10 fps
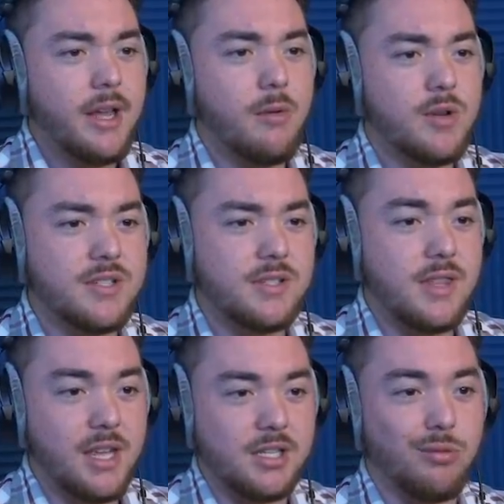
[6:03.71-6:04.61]
It was
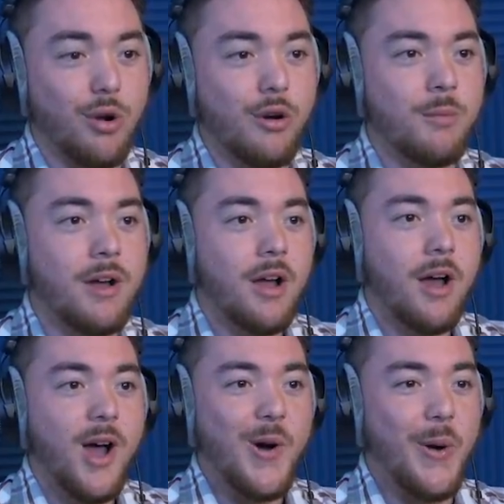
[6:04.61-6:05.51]
this room.
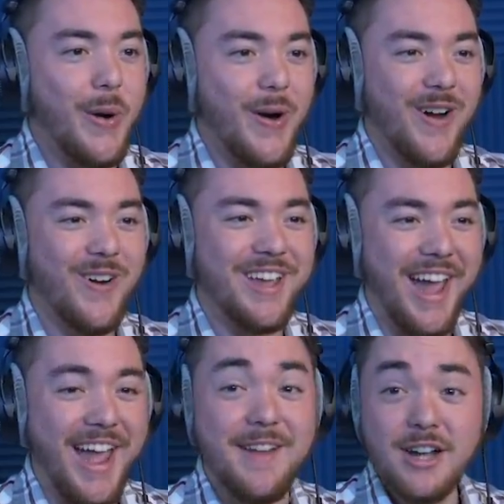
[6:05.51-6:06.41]

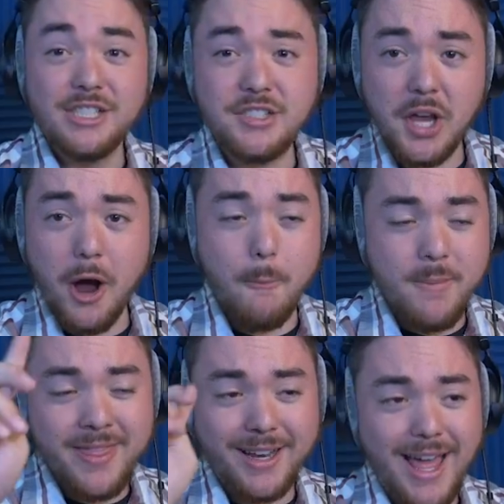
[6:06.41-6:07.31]
Okay, so
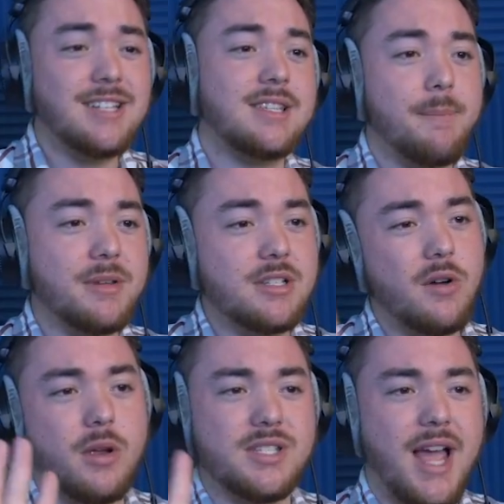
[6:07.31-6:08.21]
in the last
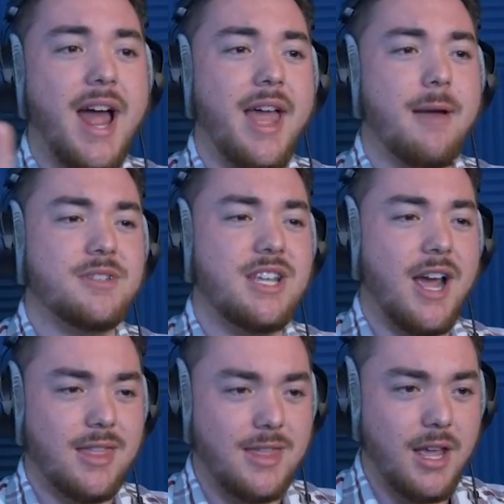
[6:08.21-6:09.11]
episode, it was kind of empty,
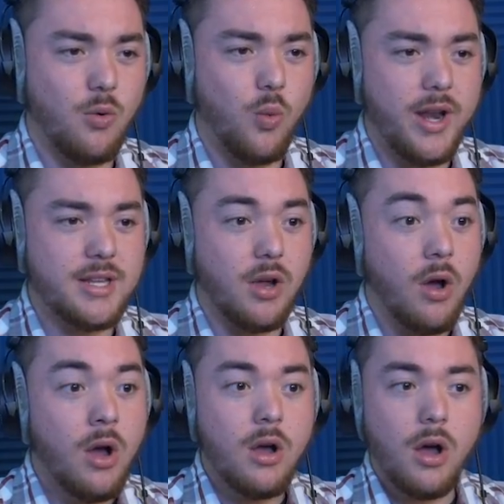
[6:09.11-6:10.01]
I think. What is,
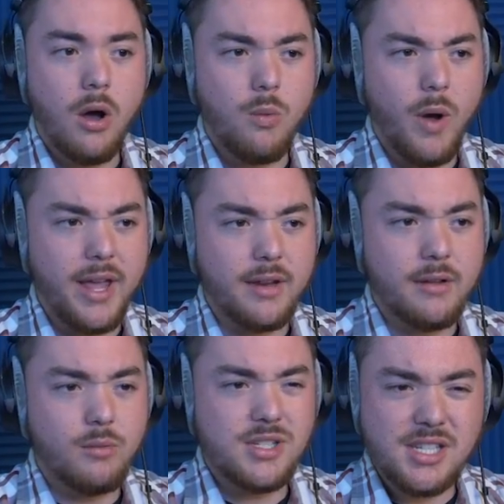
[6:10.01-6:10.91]
oh wait,
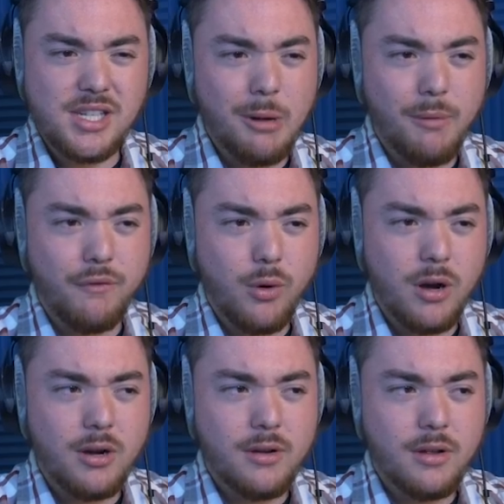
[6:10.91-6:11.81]
was this here
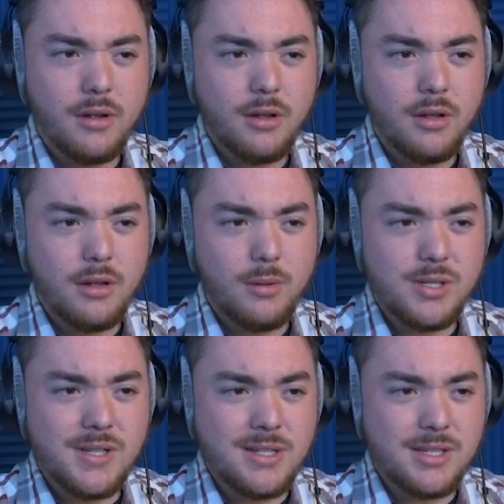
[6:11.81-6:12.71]
before?
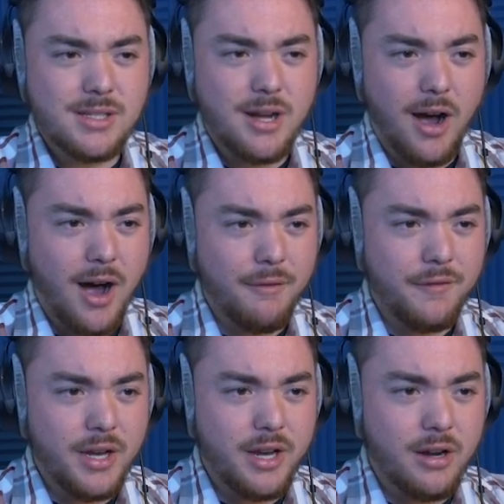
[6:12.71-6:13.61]
Was this
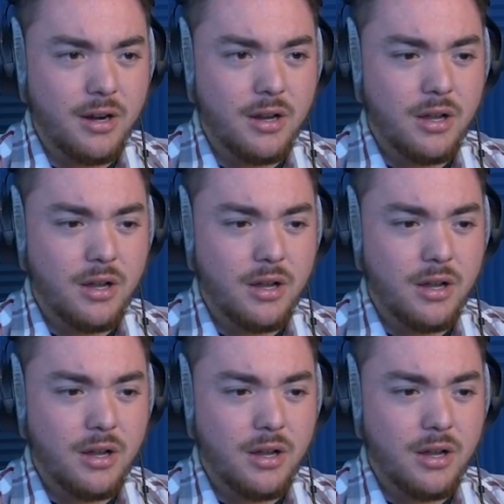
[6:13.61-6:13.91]
coffin here?